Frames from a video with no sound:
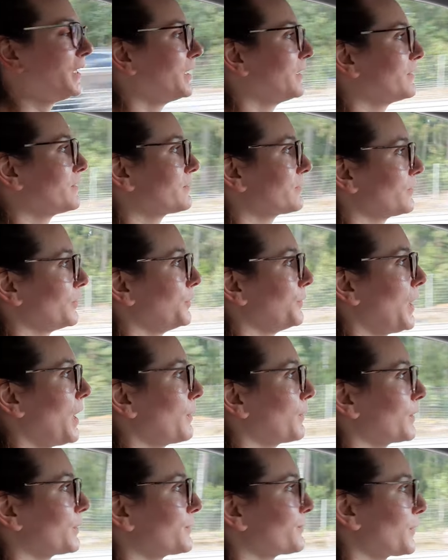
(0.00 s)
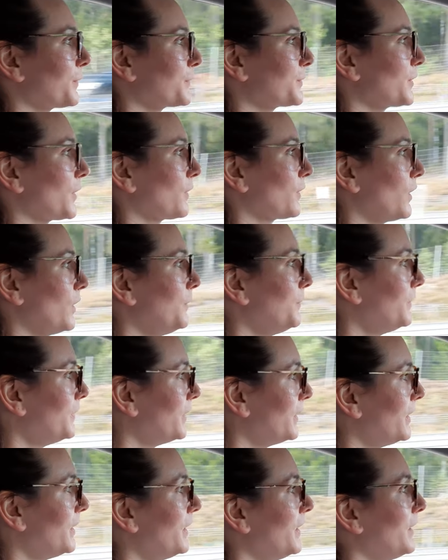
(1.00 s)
It is 2 hours from
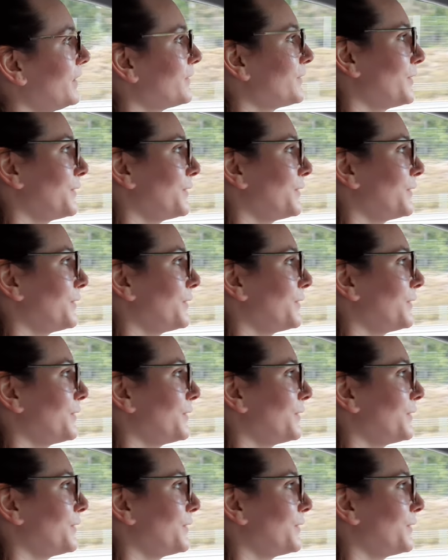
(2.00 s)
Stockholm,